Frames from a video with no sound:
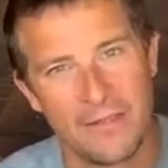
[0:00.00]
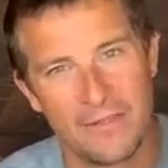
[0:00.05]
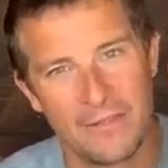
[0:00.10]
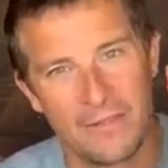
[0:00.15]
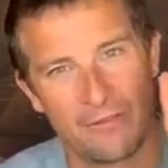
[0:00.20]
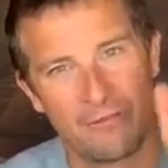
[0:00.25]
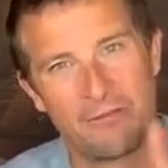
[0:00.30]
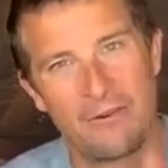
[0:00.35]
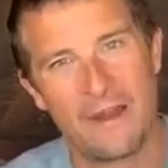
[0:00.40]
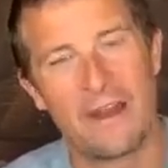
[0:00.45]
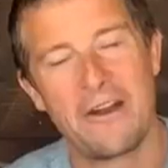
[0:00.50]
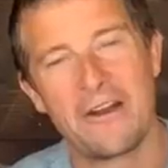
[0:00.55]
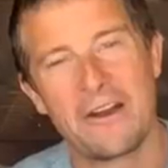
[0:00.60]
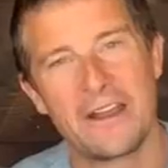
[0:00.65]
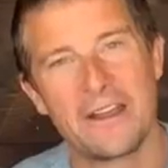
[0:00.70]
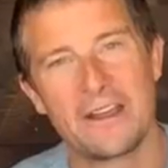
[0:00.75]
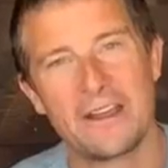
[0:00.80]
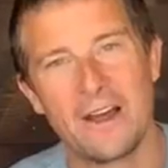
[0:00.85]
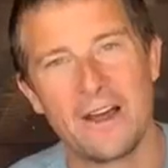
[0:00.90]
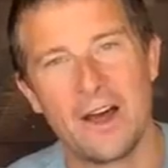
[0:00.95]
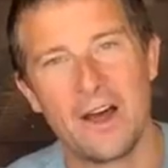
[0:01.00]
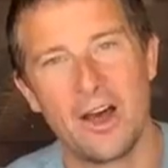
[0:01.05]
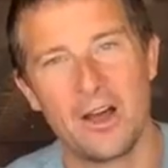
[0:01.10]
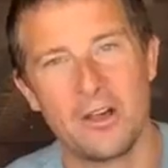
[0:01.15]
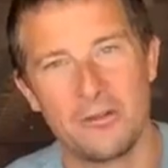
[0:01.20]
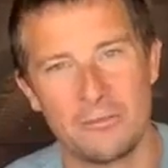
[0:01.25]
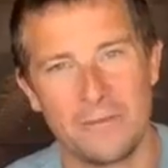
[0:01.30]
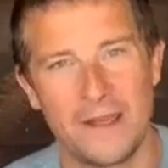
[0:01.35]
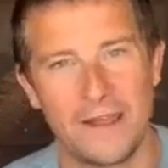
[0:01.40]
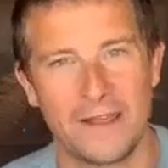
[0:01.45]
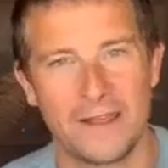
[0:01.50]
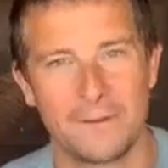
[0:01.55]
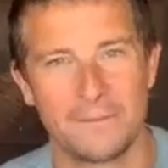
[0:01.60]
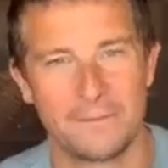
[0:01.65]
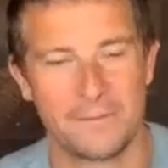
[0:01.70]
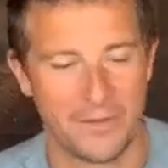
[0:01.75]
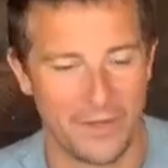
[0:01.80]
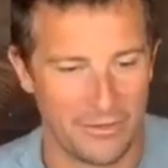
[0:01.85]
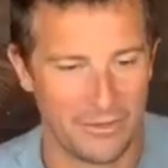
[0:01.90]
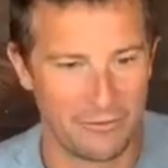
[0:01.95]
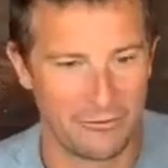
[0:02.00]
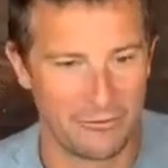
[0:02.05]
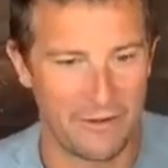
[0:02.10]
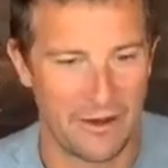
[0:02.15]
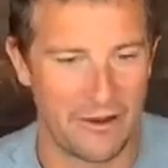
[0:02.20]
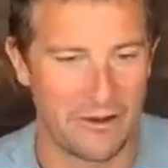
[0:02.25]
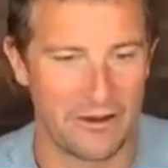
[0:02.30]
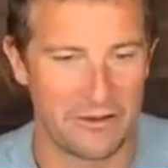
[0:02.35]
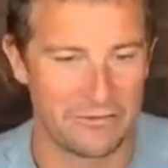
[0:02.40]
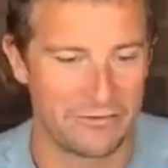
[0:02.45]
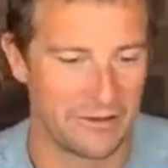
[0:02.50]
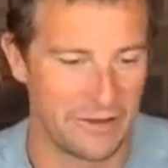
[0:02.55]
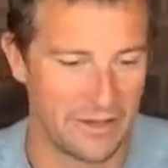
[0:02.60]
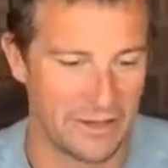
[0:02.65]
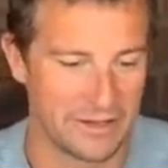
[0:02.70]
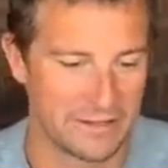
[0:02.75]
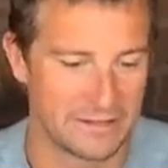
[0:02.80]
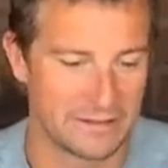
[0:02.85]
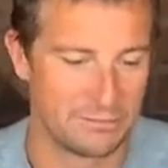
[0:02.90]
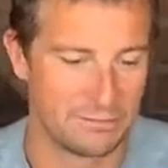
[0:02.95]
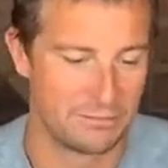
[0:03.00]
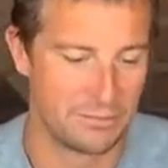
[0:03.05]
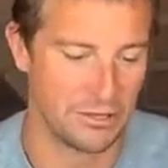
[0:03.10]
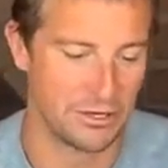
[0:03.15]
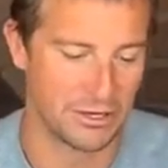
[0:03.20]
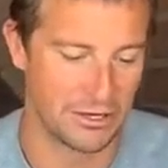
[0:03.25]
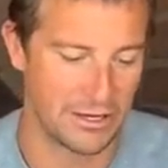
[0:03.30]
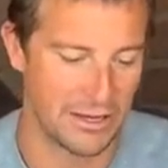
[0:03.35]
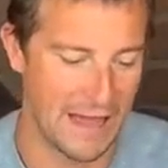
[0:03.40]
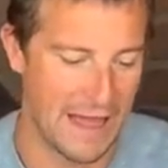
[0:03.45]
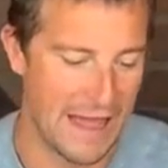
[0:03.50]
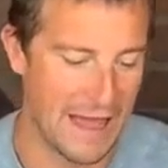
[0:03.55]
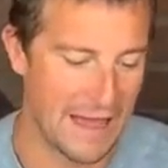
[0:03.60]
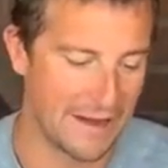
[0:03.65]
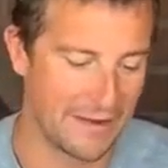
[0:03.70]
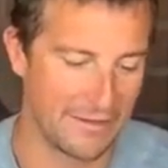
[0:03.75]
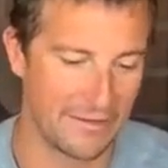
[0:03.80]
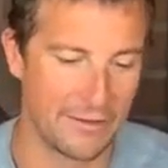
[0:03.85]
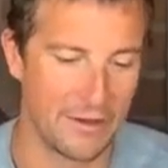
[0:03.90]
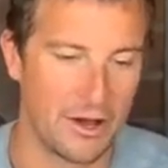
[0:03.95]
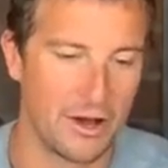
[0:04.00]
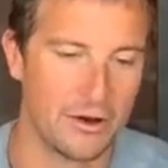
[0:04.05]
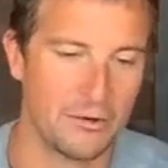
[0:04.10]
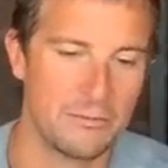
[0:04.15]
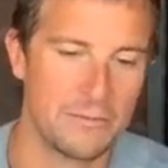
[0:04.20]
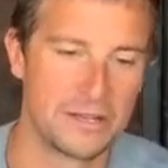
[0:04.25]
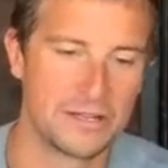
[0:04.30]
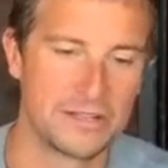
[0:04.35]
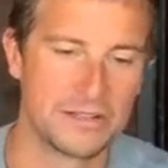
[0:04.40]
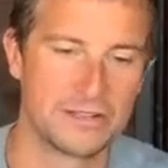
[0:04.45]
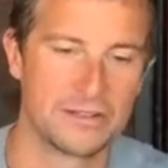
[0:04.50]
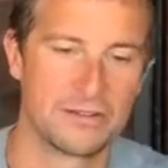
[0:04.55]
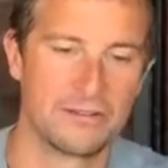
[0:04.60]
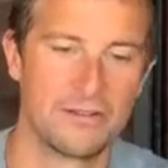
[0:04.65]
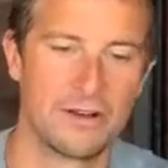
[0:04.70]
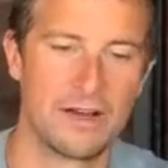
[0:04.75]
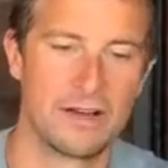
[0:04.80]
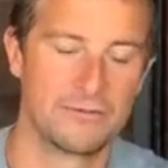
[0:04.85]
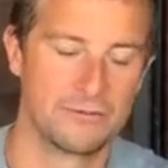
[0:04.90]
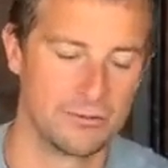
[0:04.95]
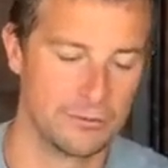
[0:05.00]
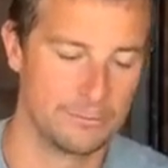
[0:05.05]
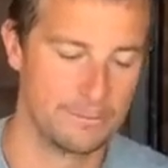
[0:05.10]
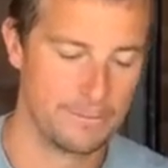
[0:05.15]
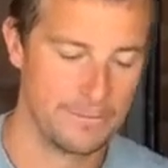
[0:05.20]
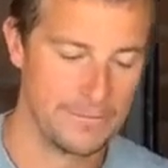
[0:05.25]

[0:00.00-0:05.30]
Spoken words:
the very opening of the very first book out of the whole Mission Survival